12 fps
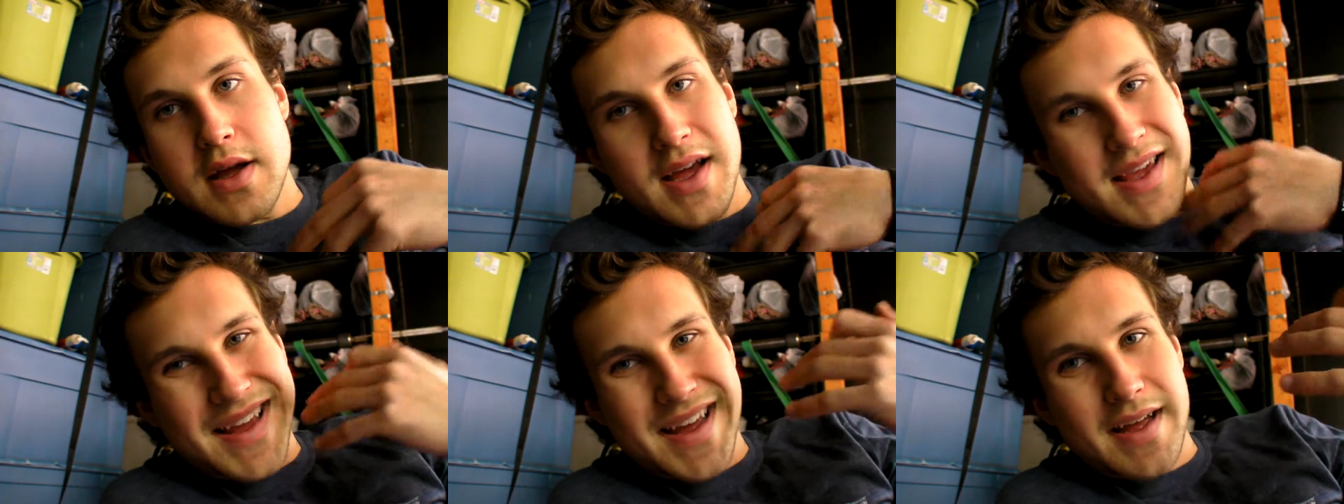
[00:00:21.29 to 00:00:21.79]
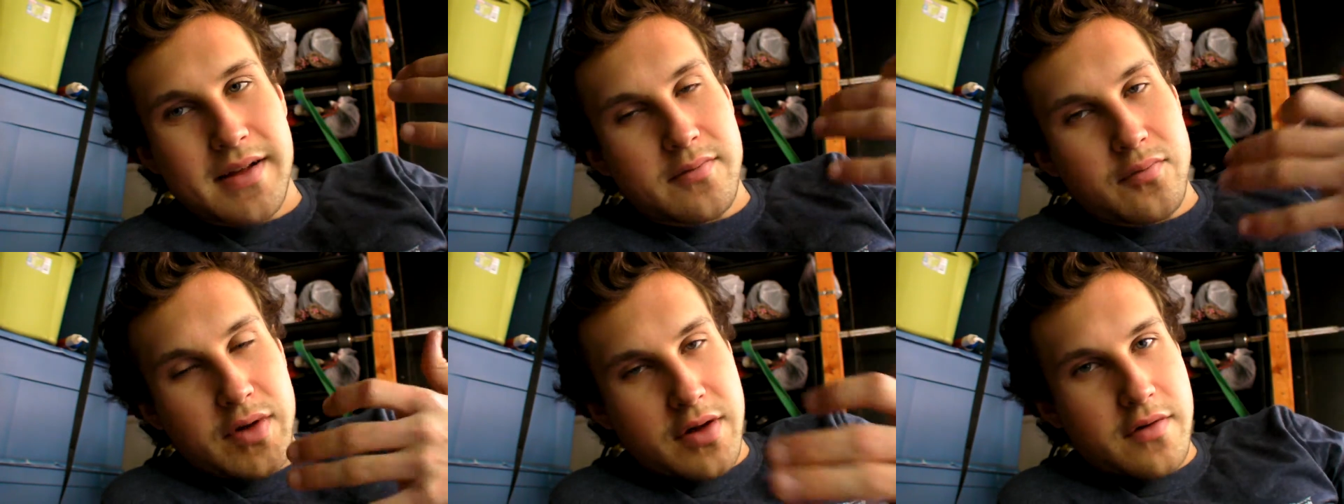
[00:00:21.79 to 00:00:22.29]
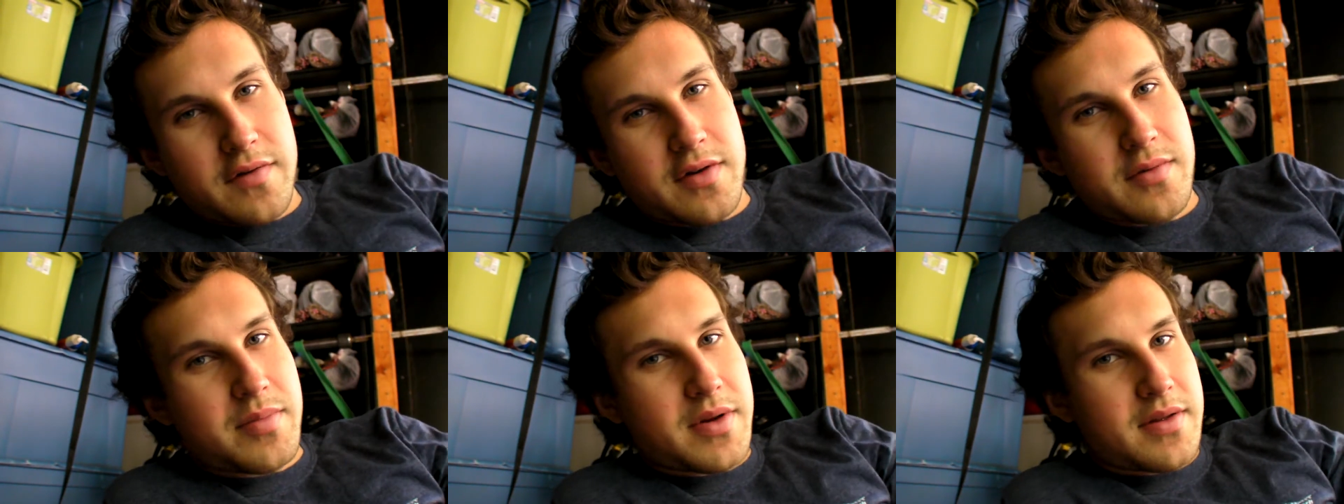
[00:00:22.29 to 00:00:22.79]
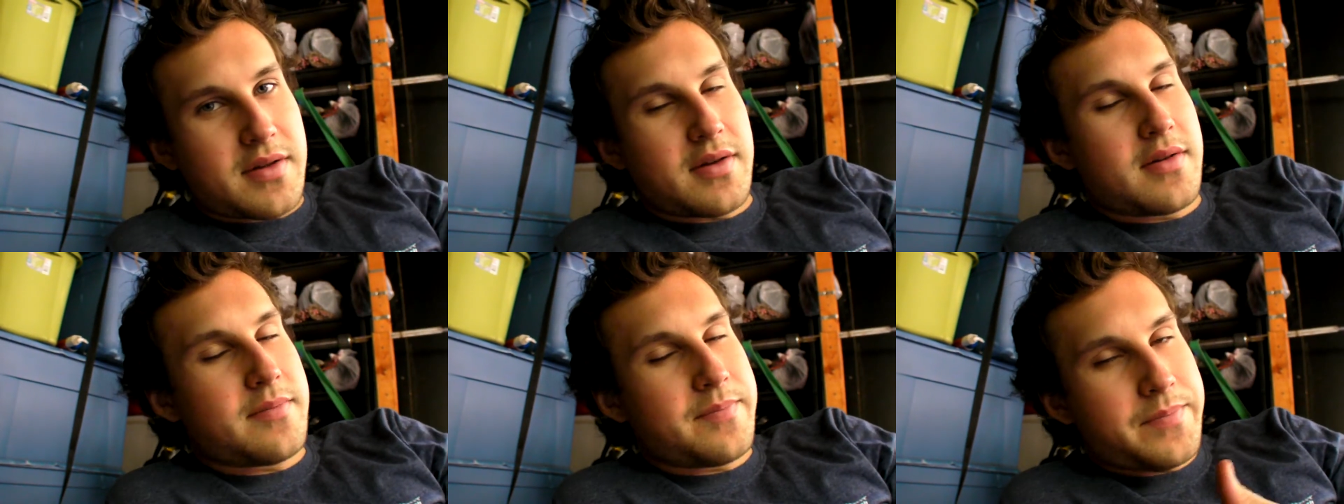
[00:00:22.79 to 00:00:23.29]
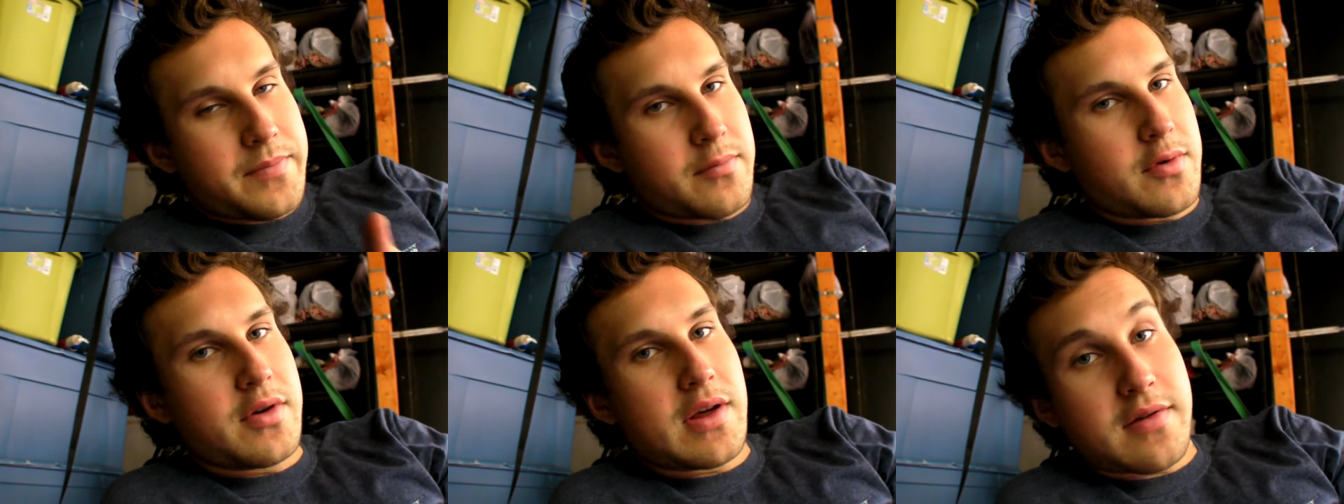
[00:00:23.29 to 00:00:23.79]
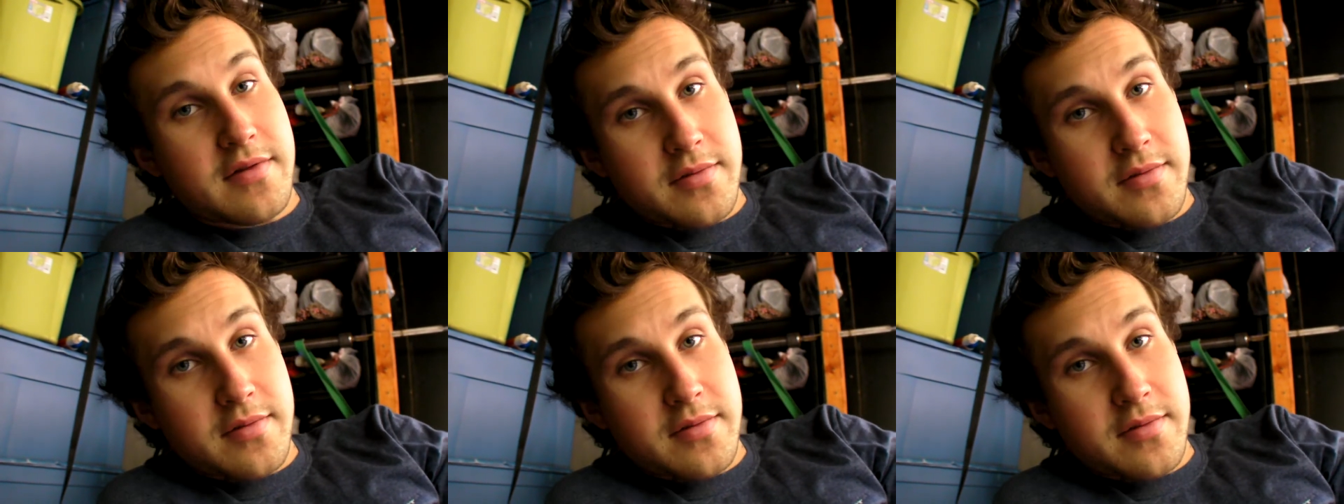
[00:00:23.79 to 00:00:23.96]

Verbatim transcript: I kind of went over but didn't really